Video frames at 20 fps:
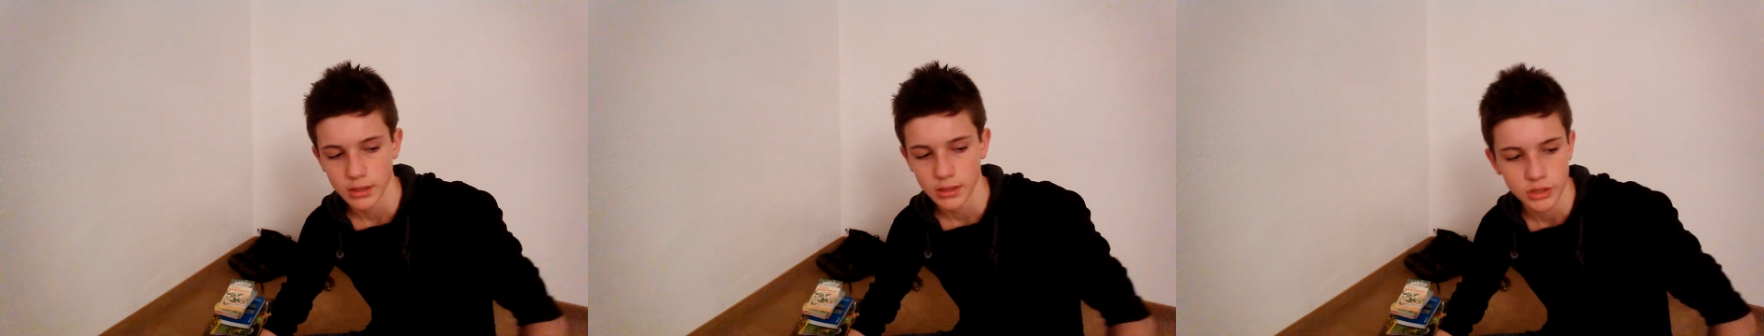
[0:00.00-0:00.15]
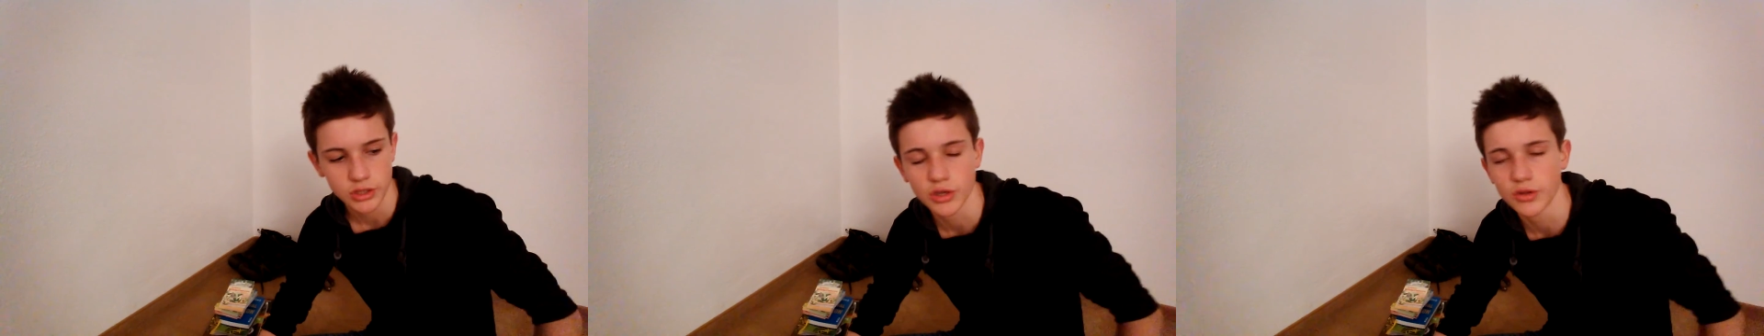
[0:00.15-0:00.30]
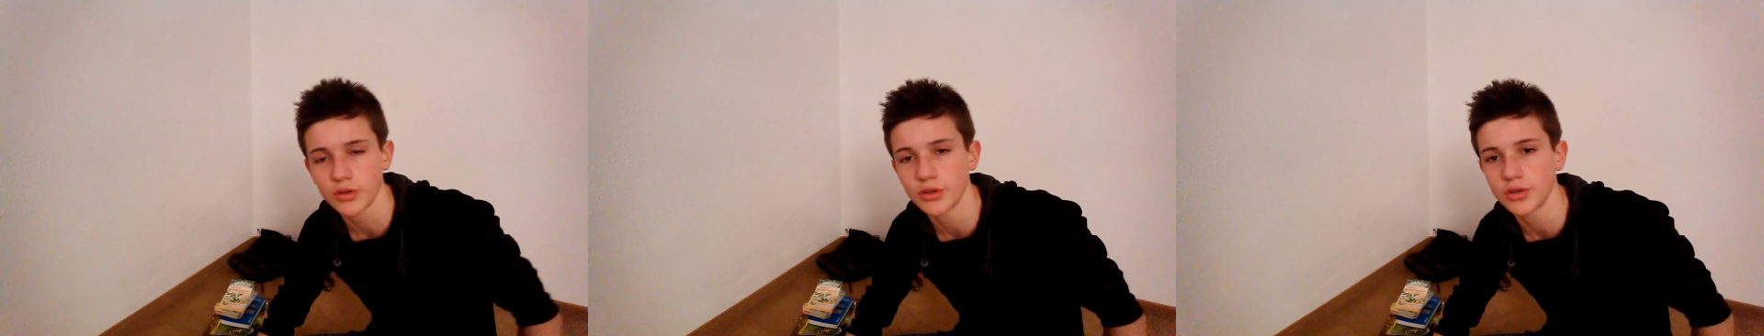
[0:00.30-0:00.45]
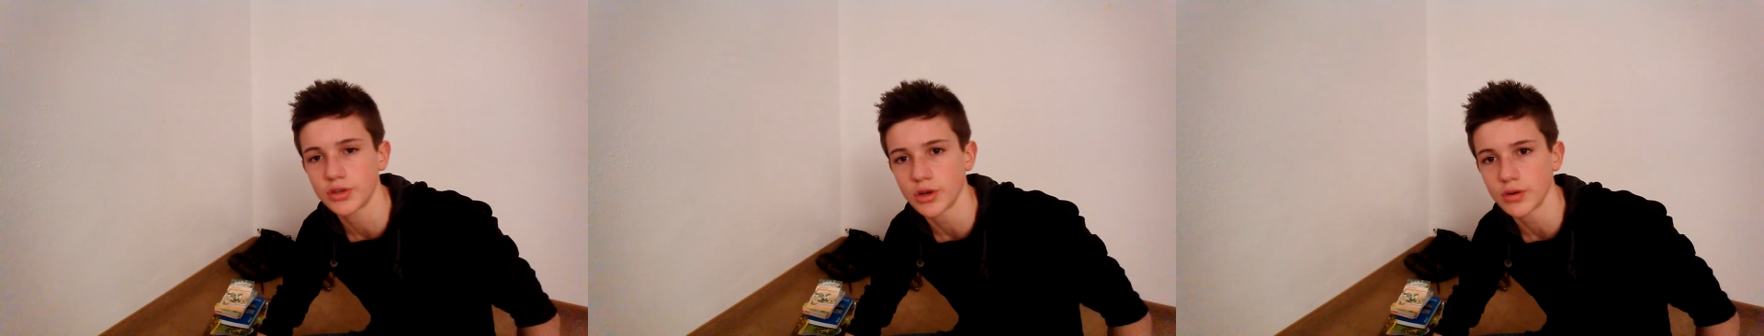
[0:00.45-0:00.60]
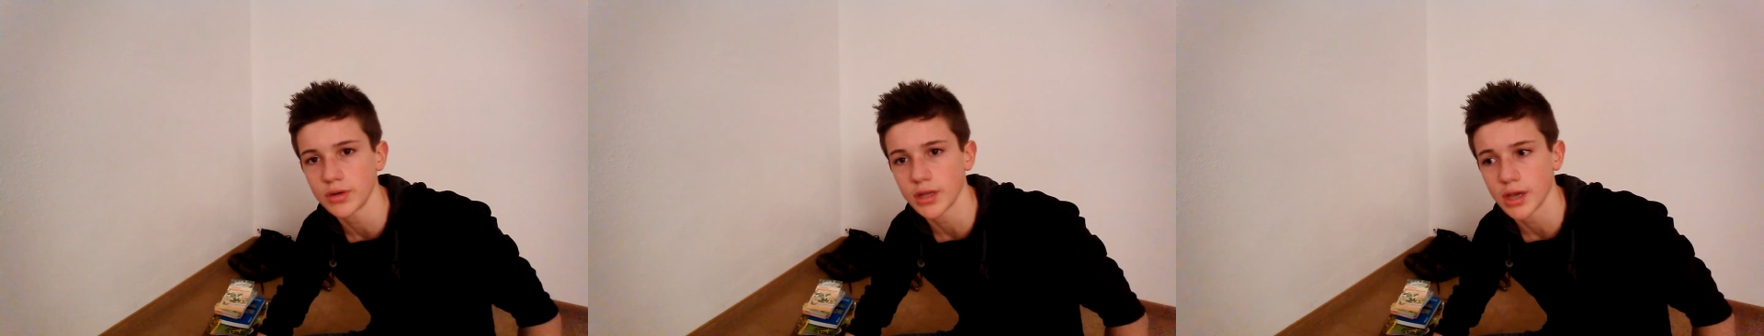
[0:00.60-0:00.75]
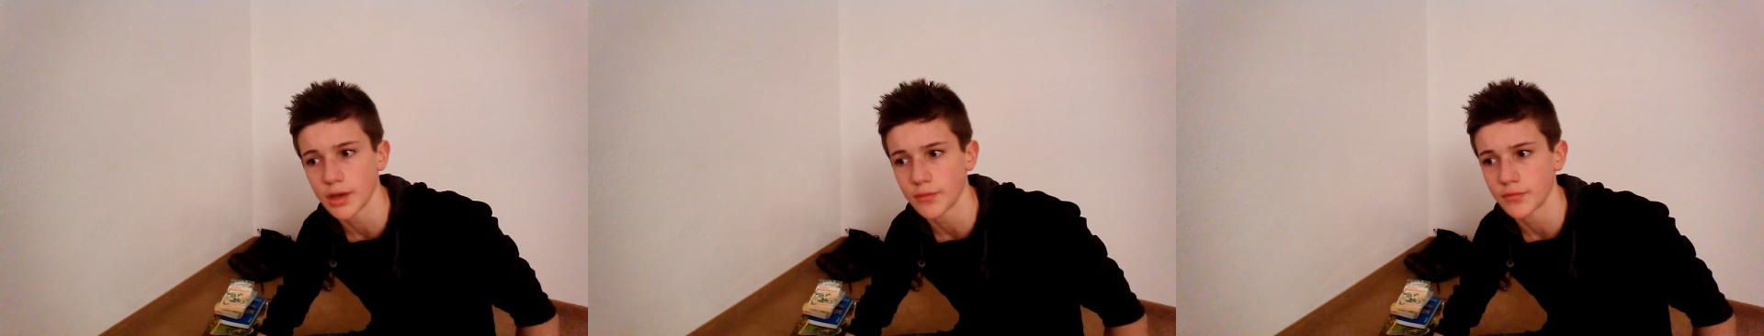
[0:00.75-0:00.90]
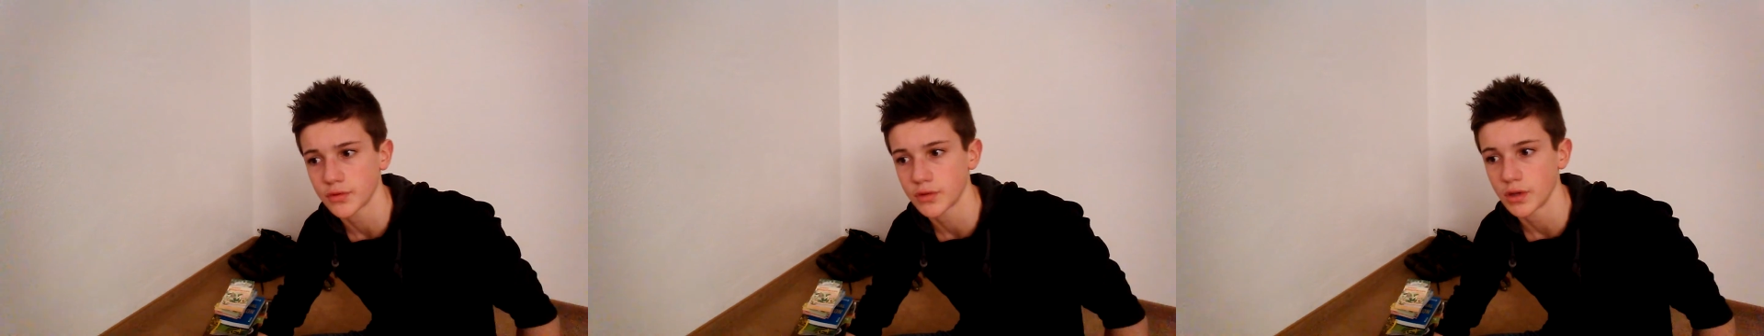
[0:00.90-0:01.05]
So you don't
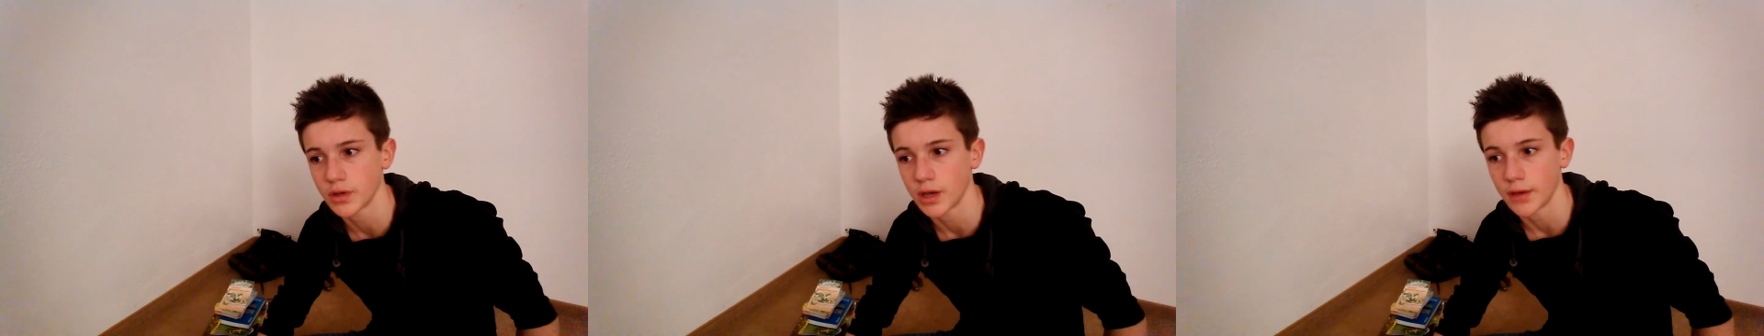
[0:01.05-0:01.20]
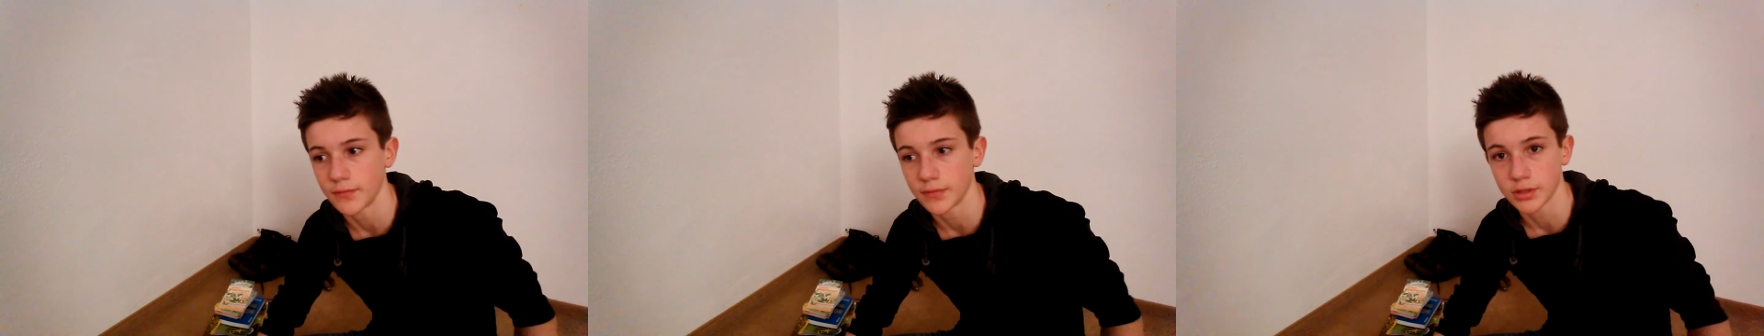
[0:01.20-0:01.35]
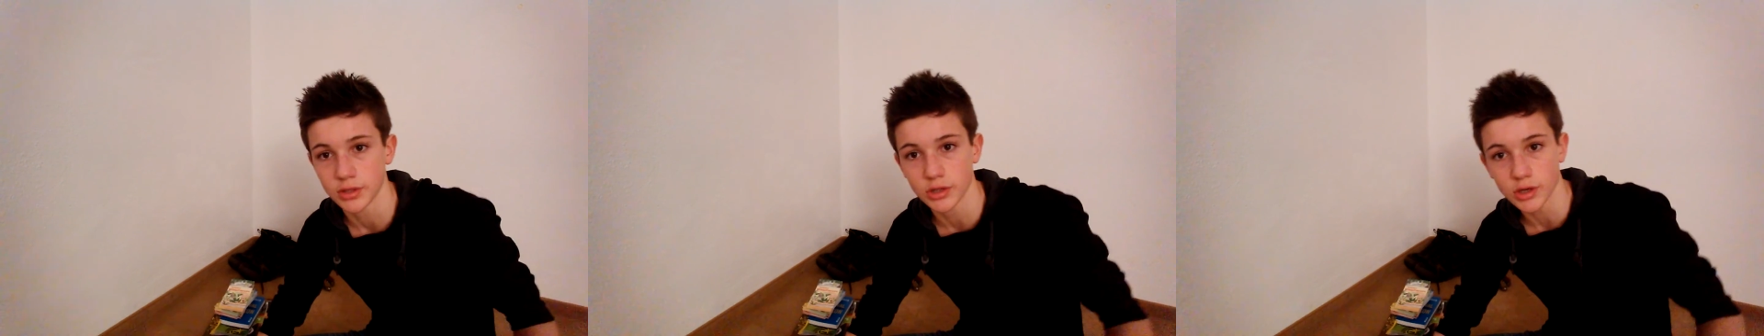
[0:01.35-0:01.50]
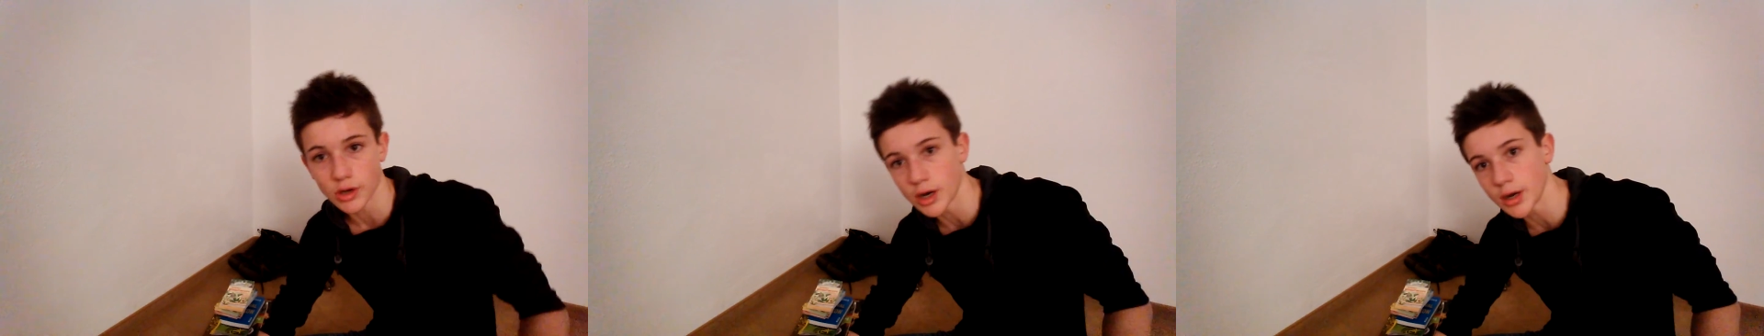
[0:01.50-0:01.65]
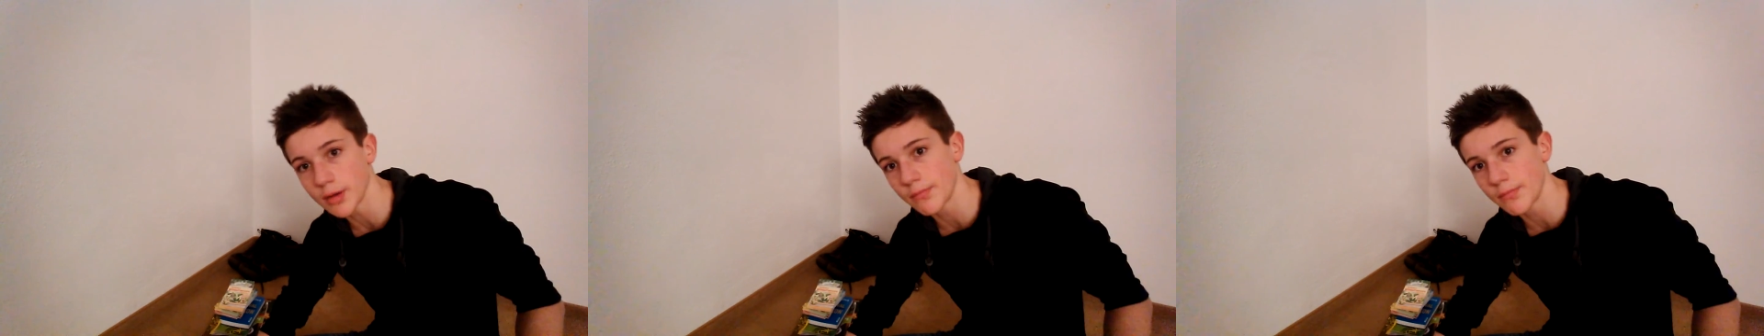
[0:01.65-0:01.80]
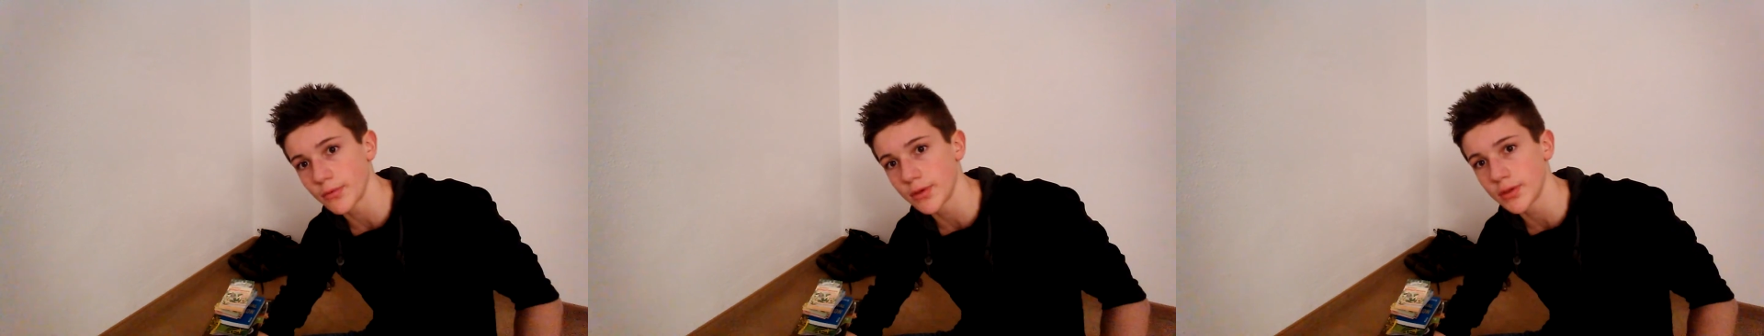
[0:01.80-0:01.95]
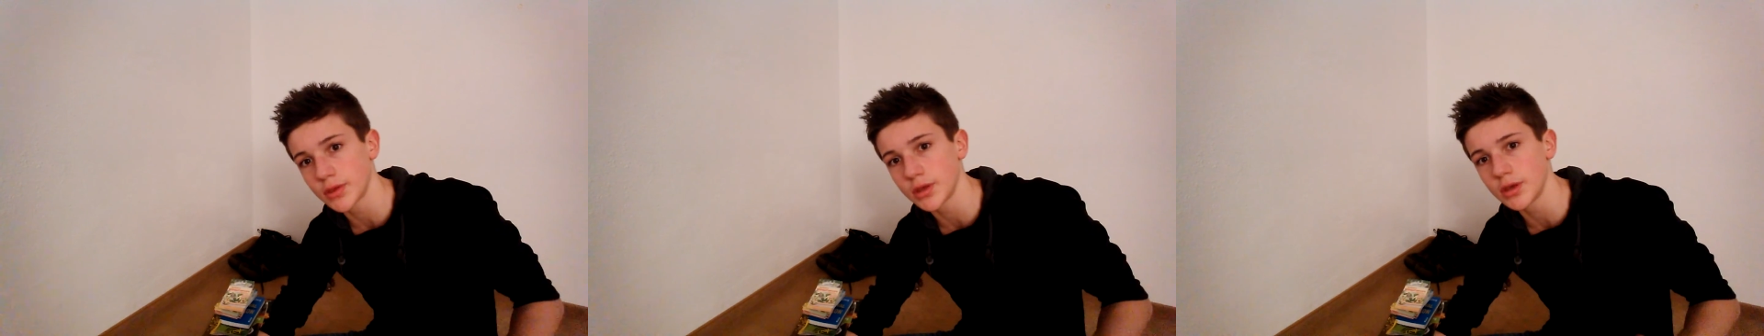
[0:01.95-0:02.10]
have to have a
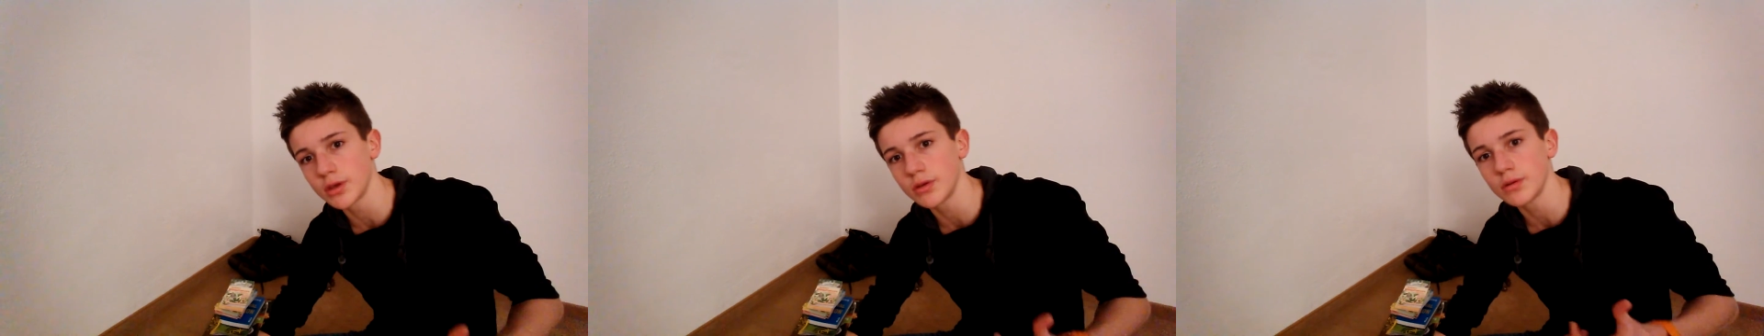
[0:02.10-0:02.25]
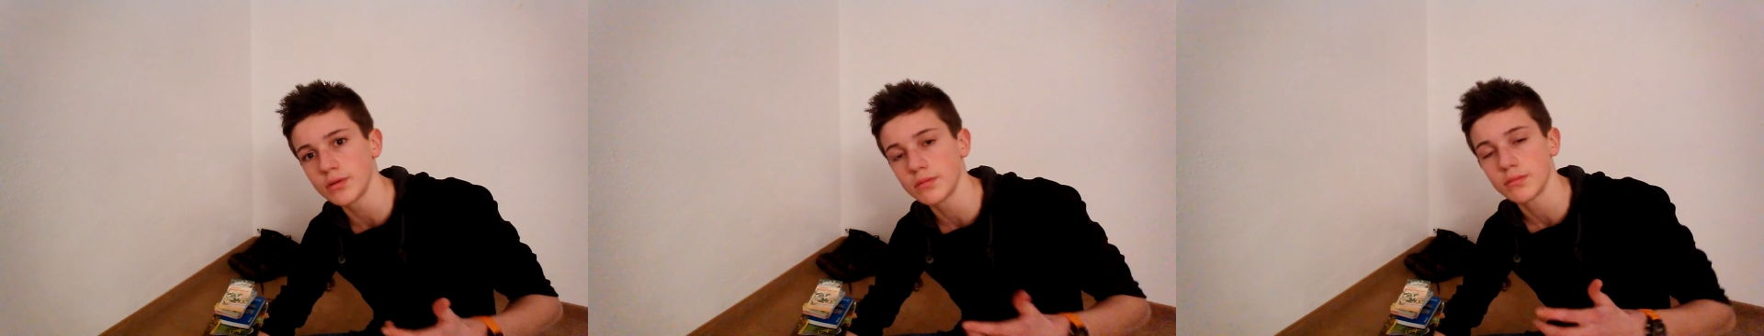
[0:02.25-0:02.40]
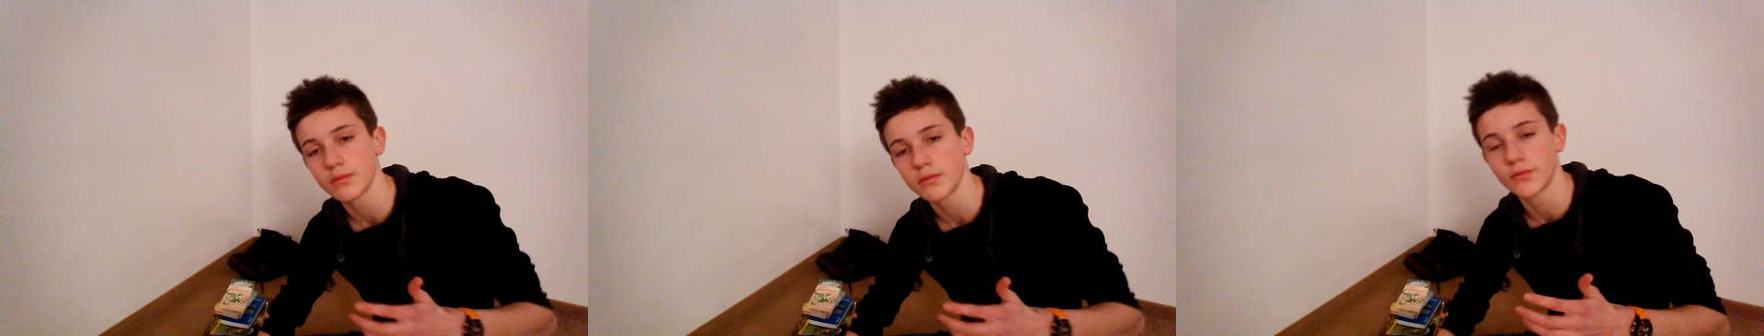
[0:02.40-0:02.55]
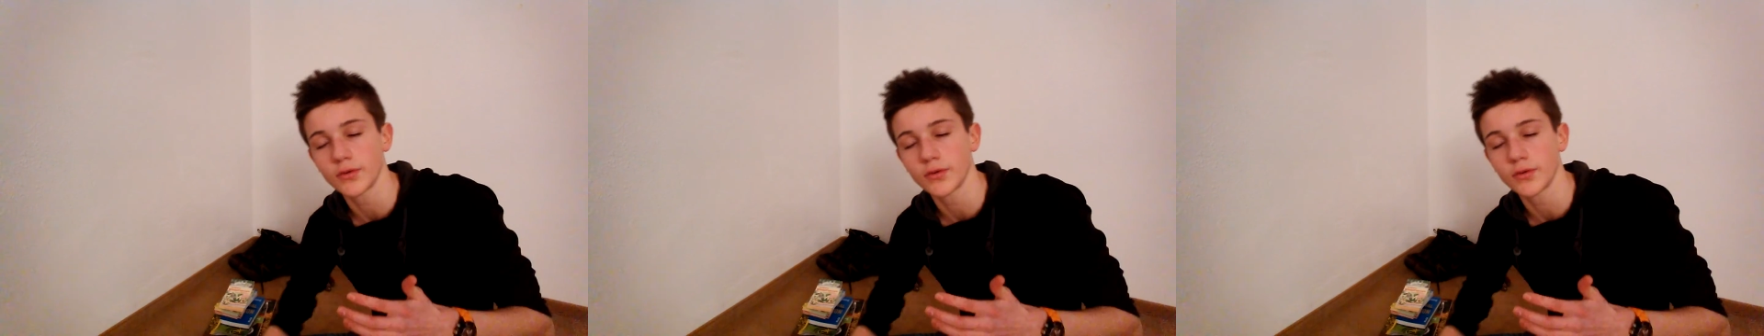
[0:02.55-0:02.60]
tarp with you.